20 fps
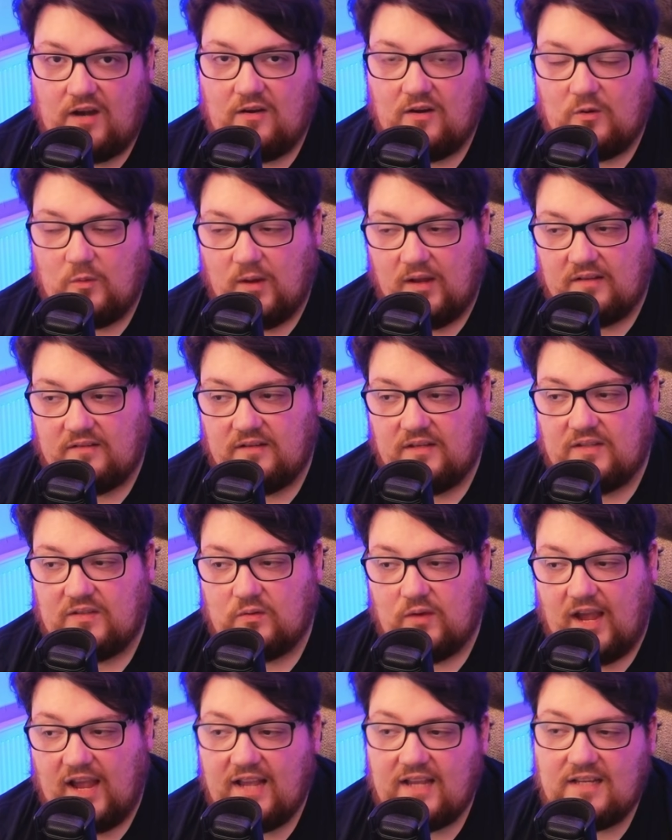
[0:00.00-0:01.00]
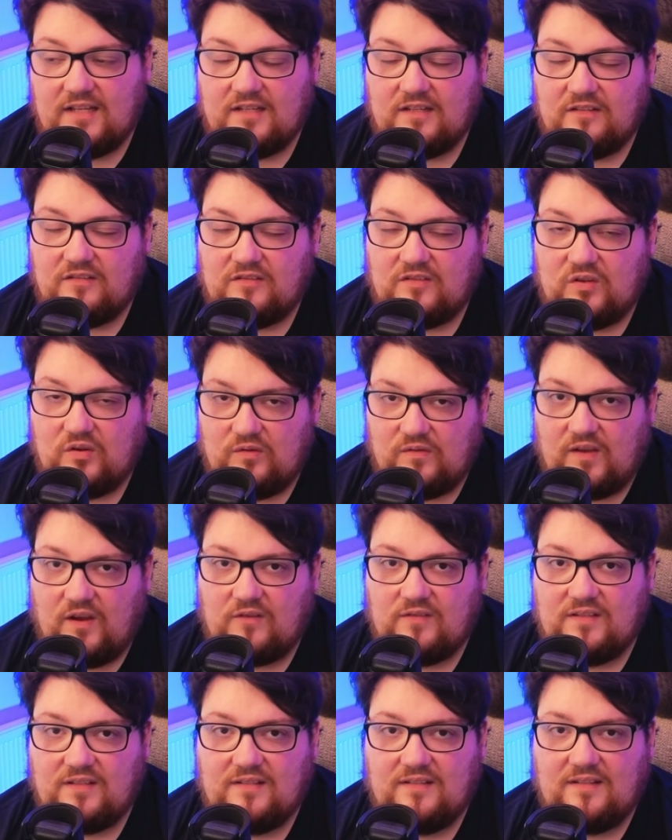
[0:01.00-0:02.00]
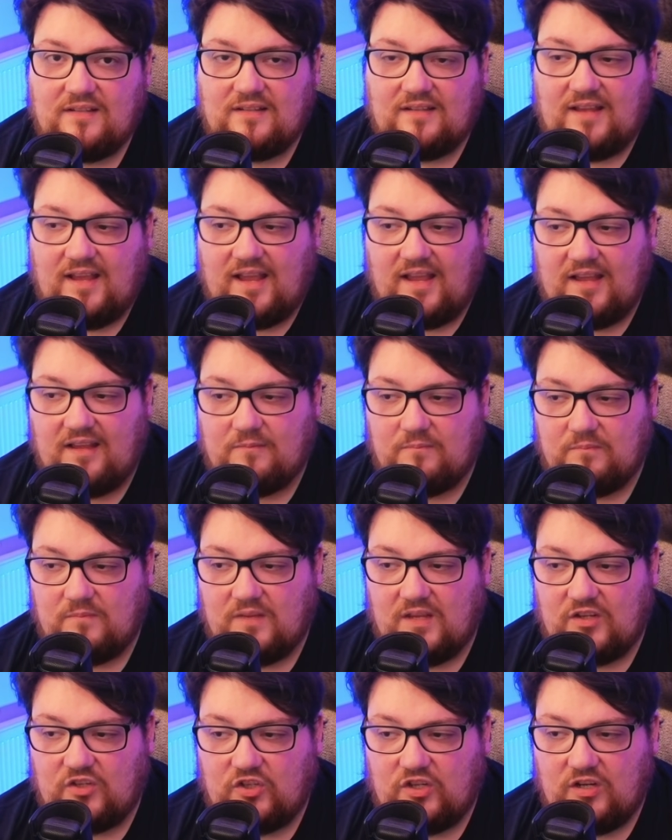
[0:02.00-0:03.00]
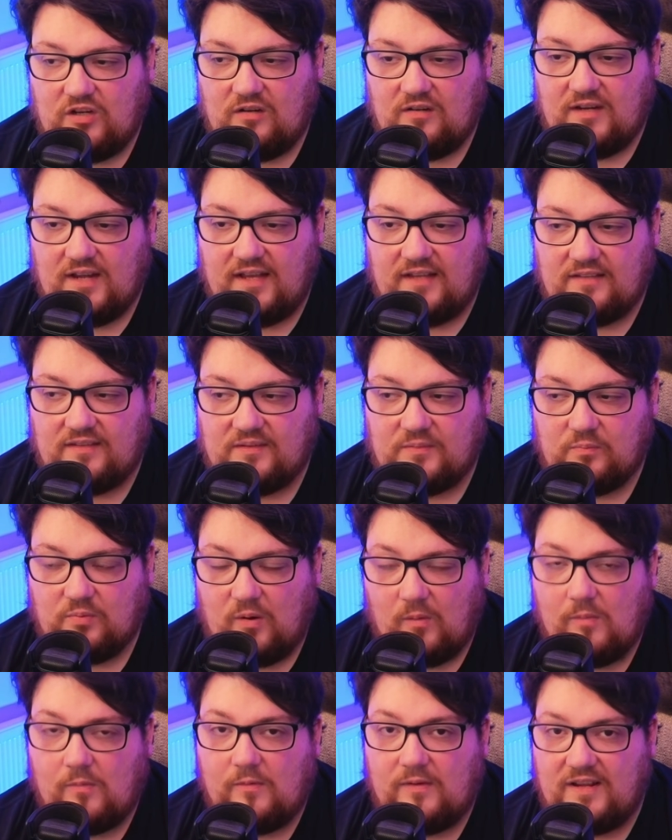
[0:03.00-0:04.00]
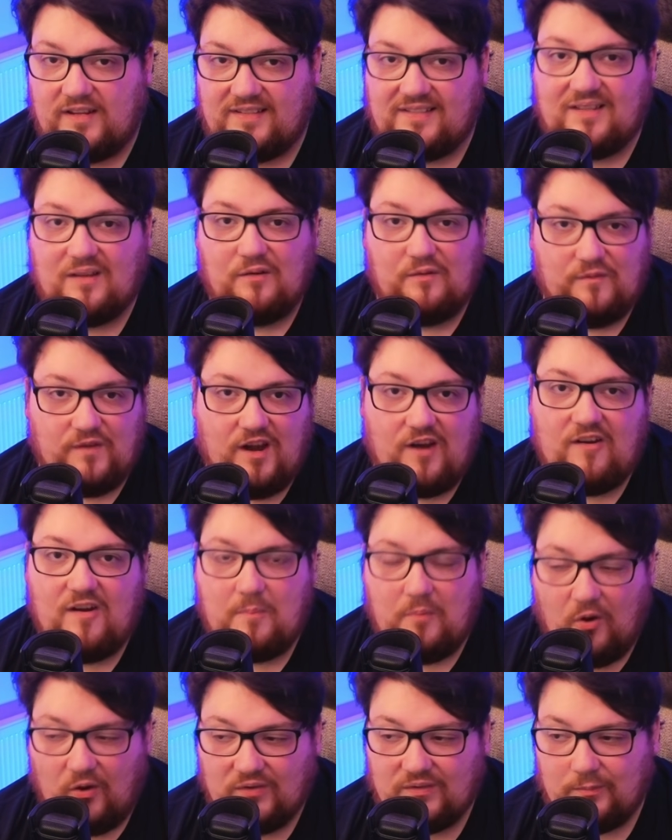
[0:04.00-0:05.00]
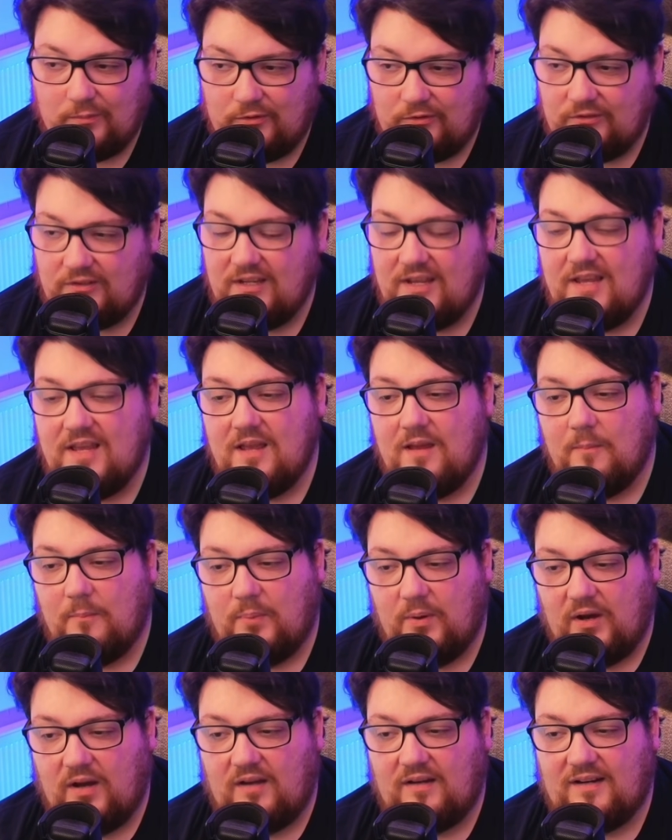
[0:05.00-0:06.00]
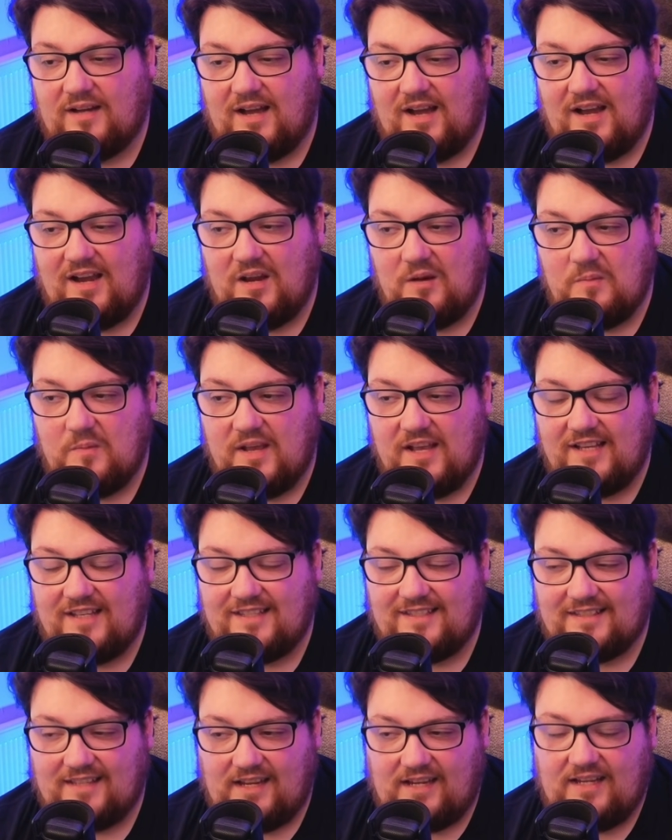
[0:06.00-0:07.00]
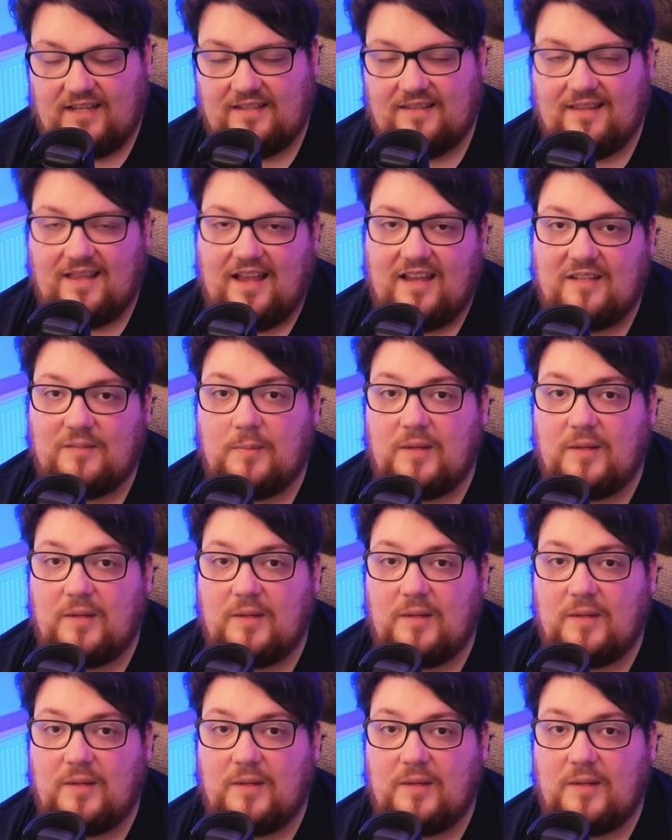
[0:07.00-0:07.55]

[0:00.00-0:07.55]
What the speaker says: quickly. So hitting 2,000 this year is probably still very possible. But I'm excited that it's been